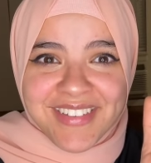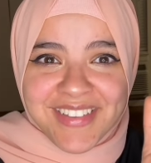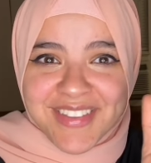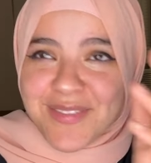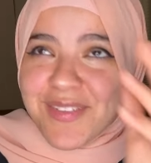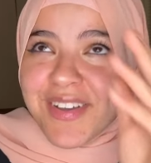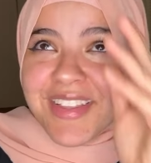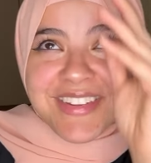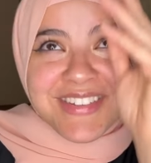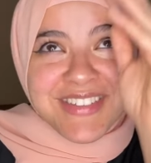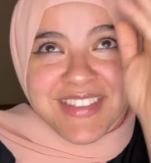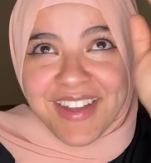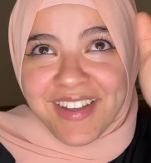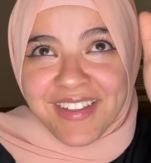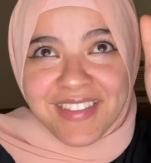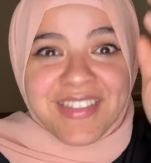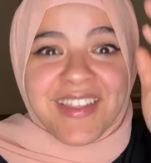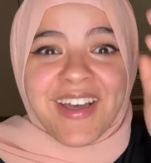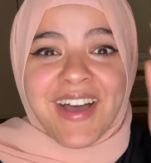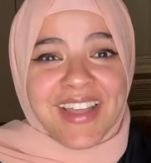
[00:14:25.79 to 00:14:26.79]
That's why there's a
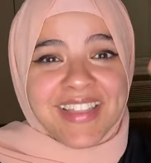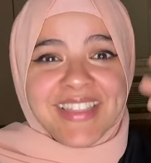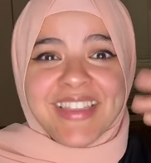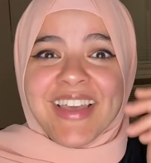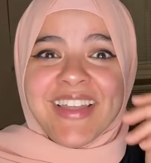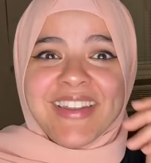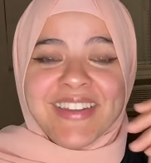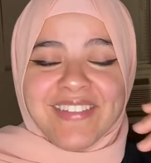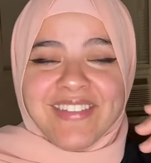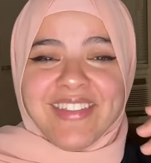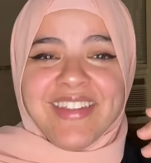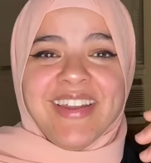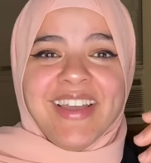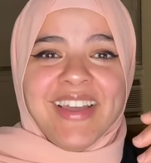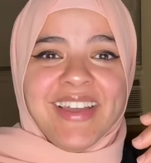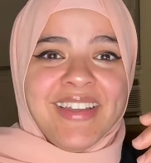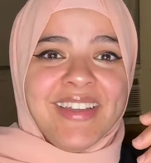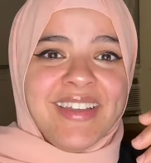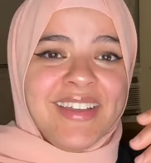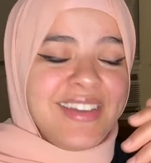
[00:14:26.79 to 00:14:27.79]
Allah at the end of the
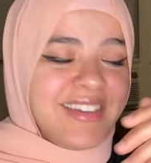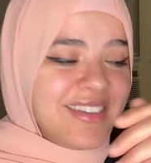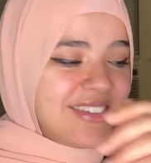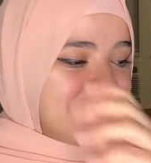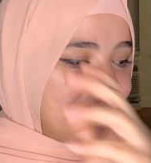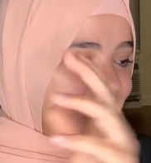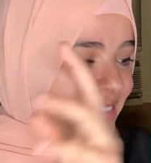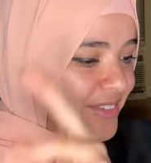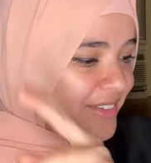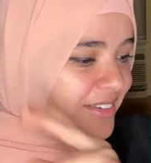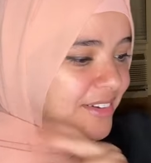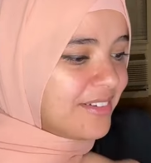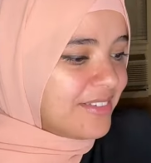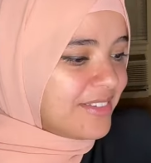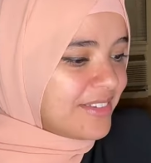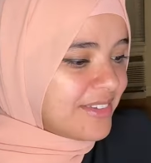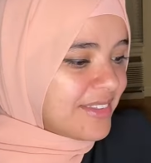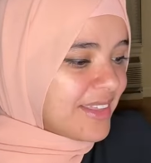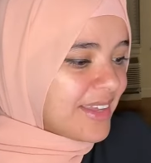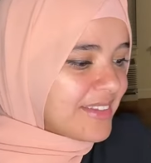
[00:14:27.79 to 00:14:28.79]
day. So
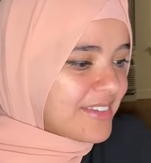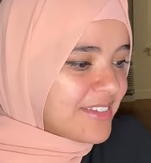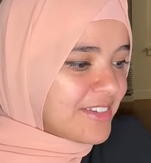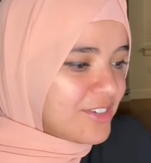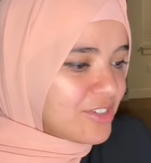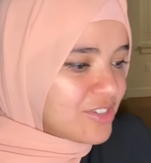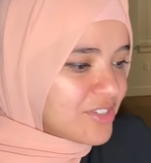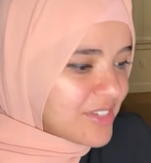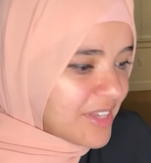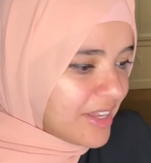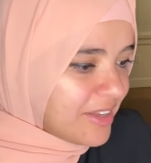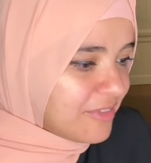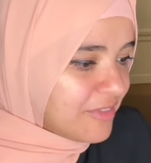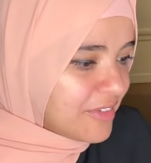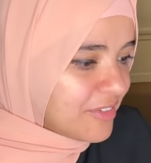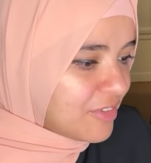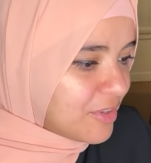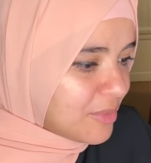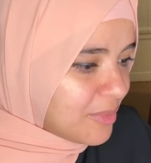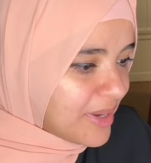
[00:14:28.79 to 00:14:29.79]
don't do that to
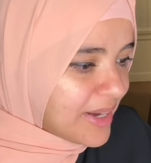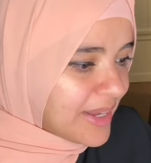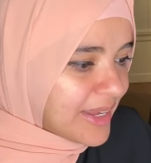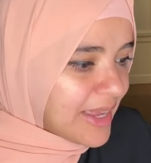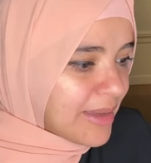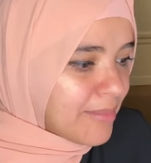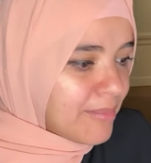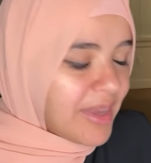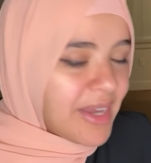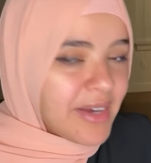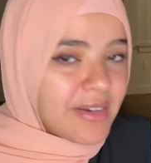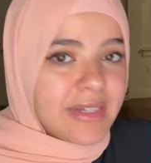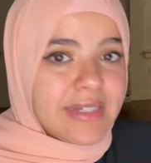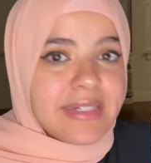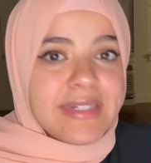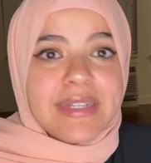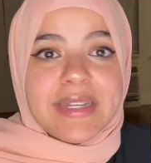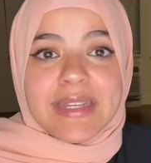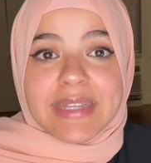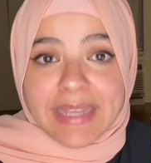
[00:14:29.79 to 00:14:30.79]
yourself. If you want to get
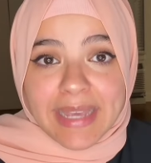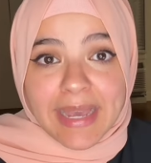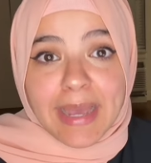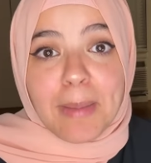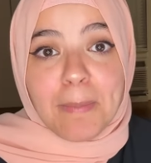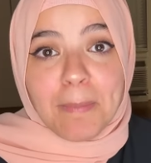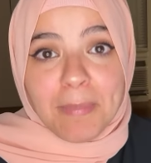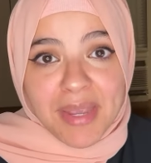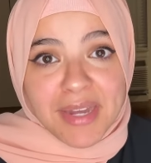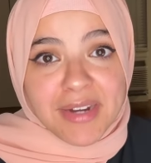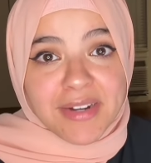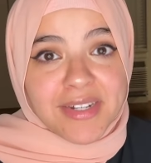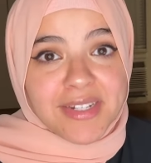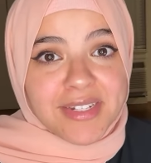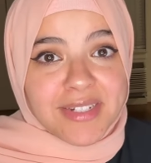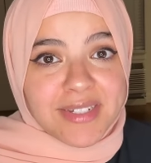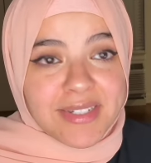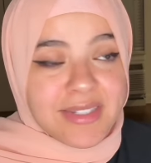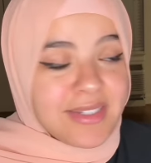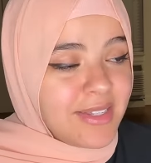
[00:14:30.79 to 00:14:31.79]
married, get
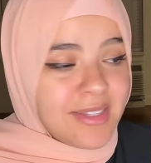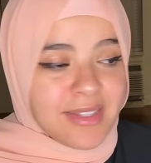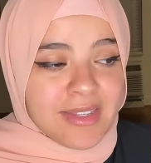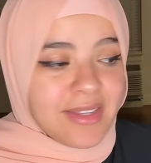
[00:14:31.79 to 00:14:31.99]
married.